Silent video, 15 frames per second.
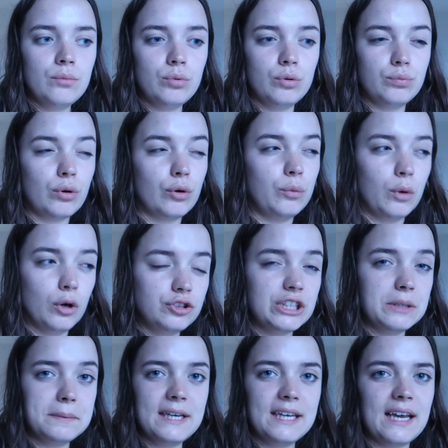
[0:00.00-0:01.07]
but probably watch it
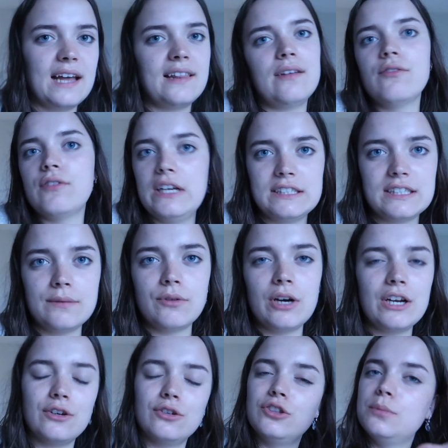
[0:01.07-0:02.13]
a bit again, then FaceTime
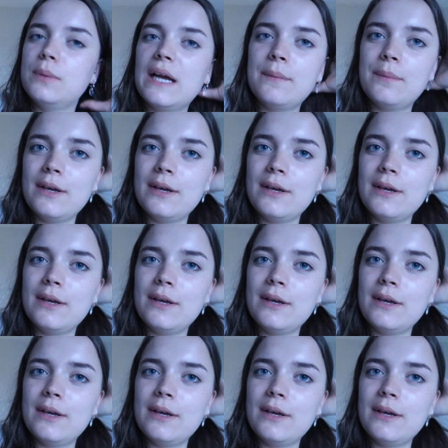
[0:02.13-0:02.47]
Ryan and go to bed.